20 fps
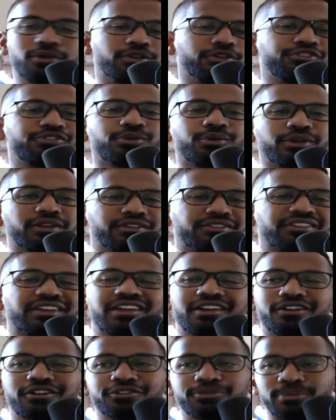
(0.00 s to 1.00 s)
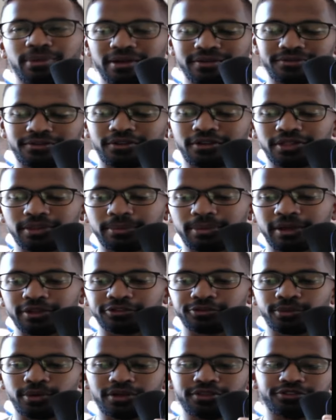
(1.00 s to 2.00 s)
Notorious AR is by far the
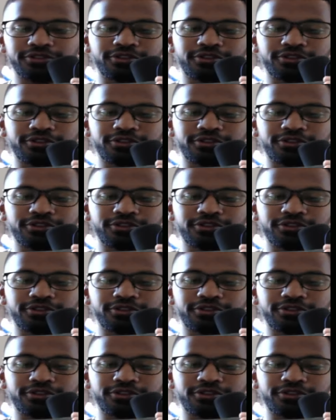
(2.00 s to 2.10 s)
best one.